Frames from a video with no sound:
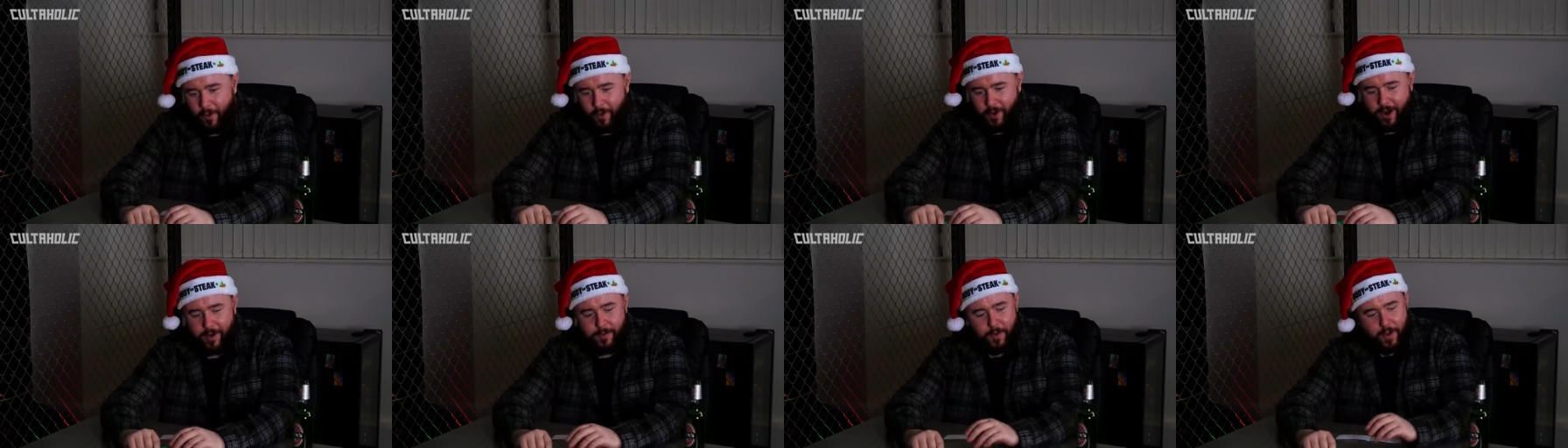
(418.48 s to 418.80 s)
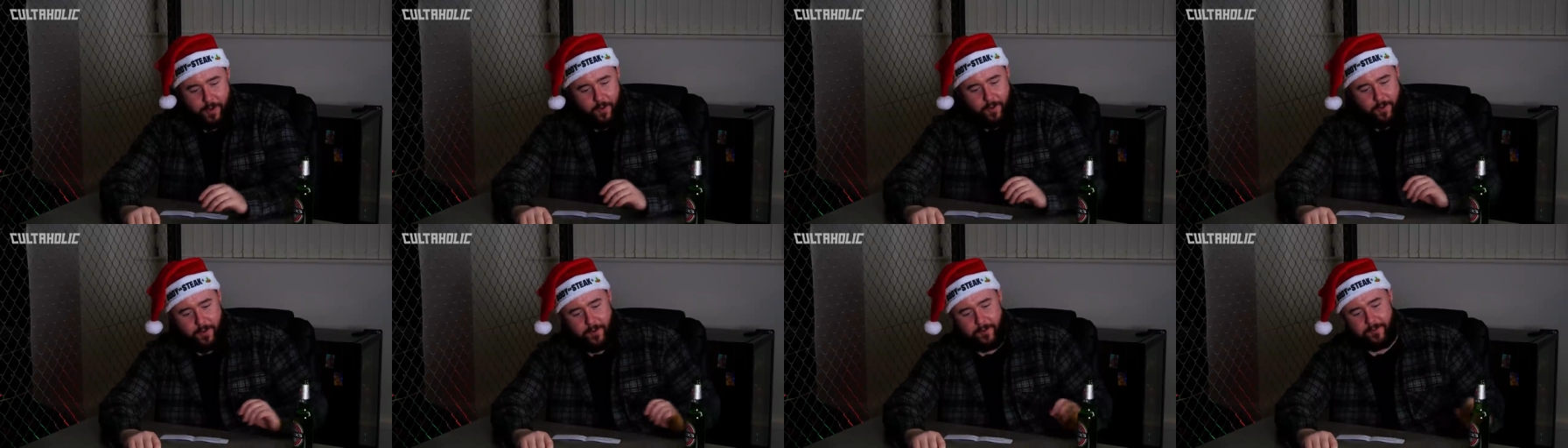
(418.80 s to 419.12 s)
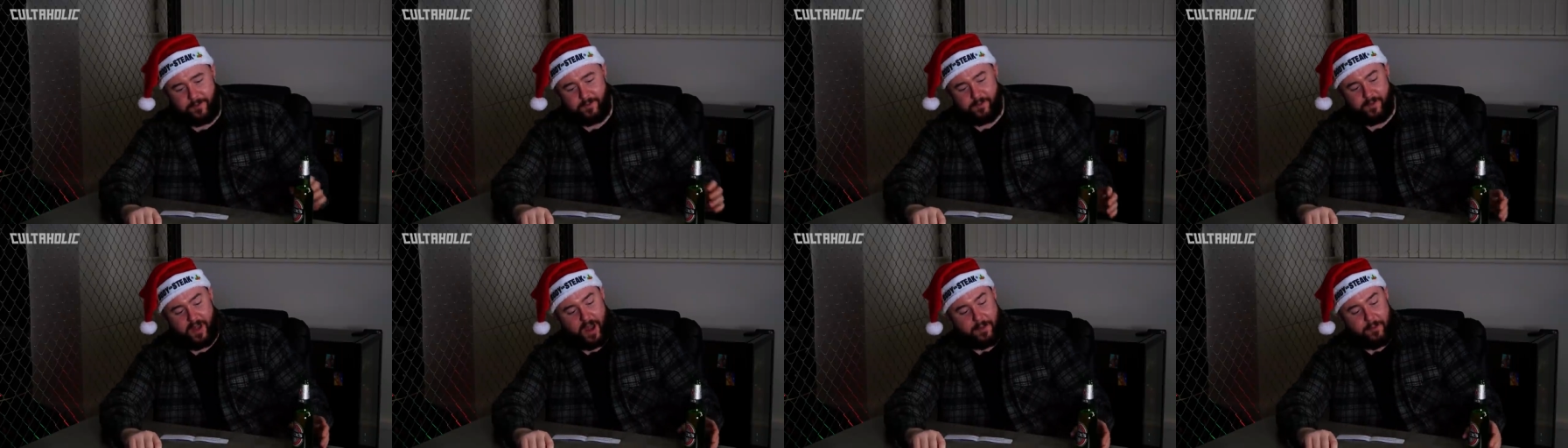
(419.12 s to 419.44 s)
be right, plenty
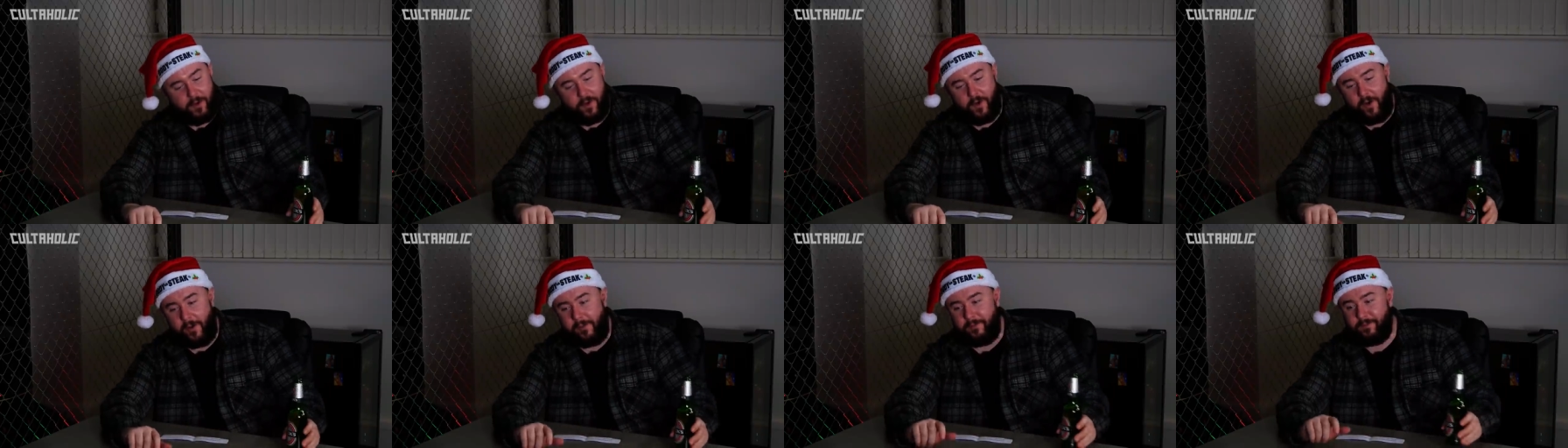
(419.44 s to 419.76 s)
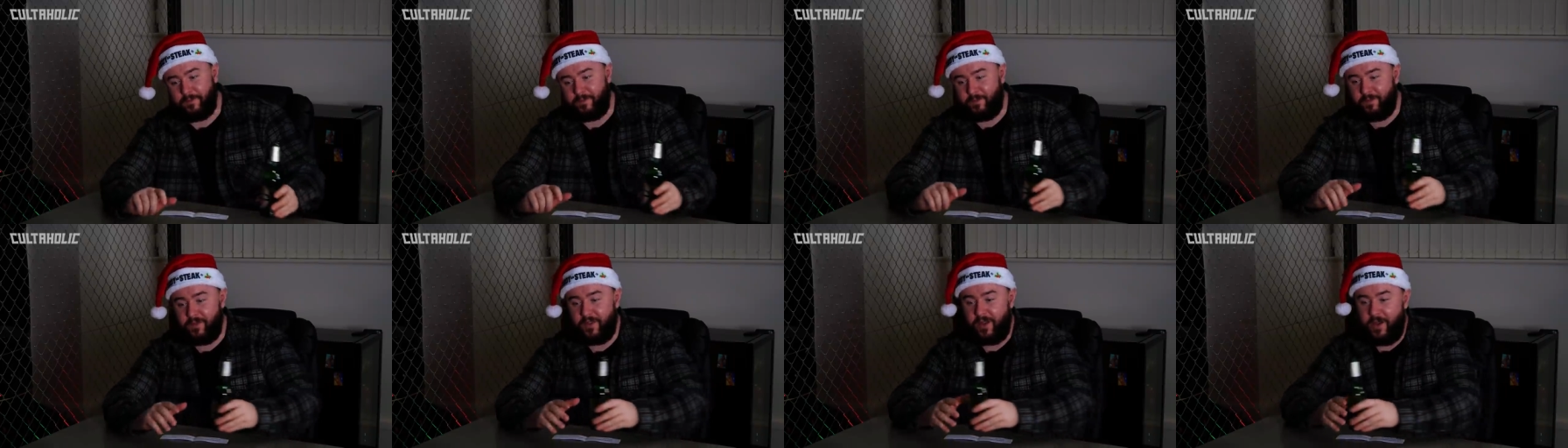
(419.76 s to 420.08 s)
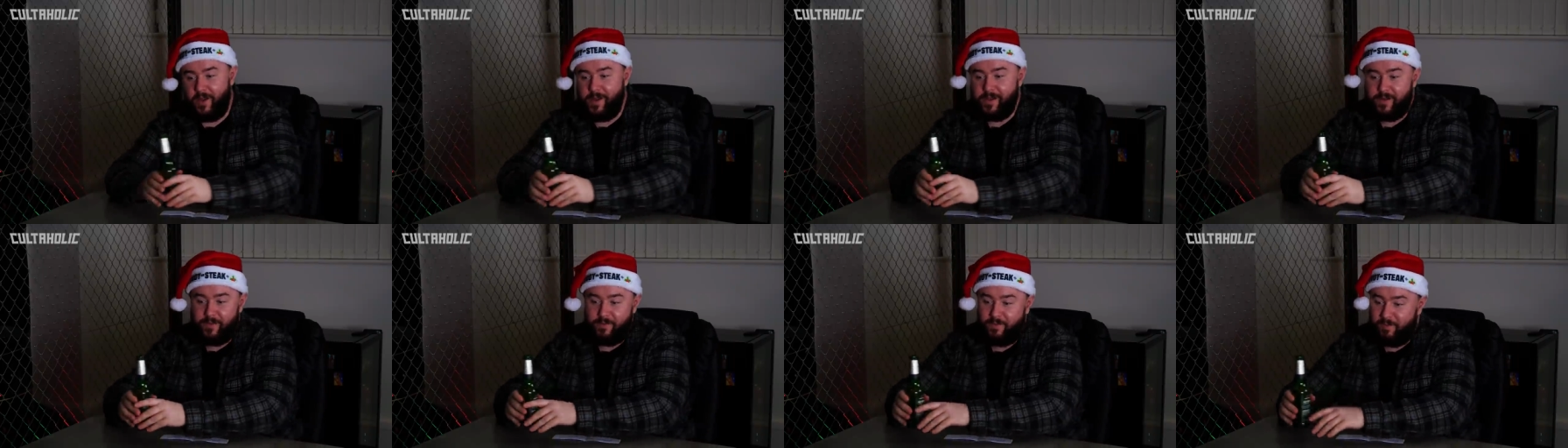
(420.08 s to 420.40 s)
left. There'll be plenty
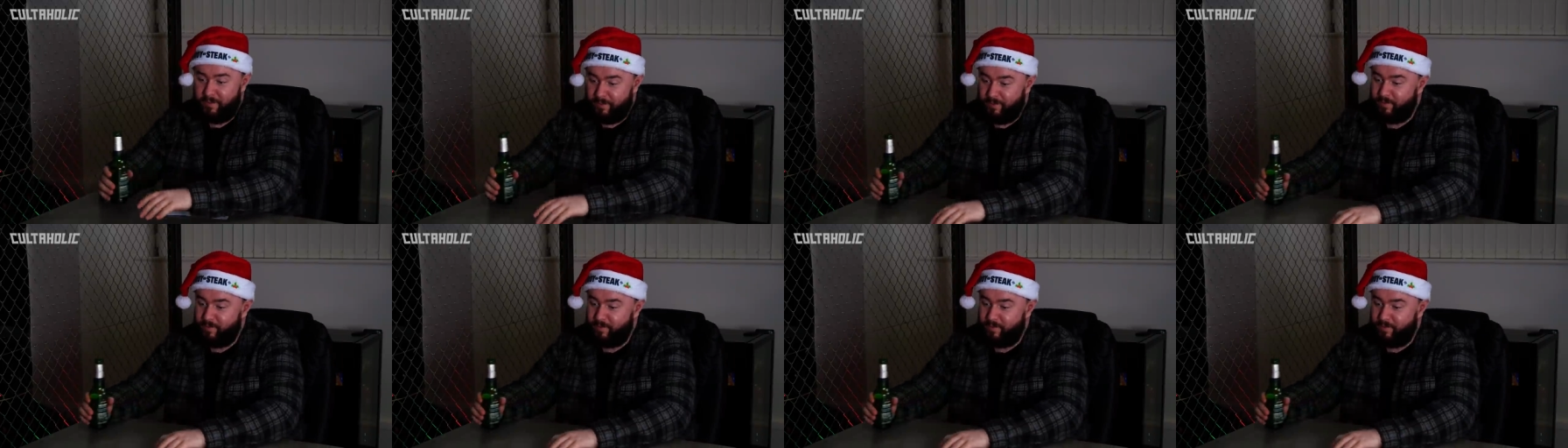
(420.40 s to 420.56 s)
left.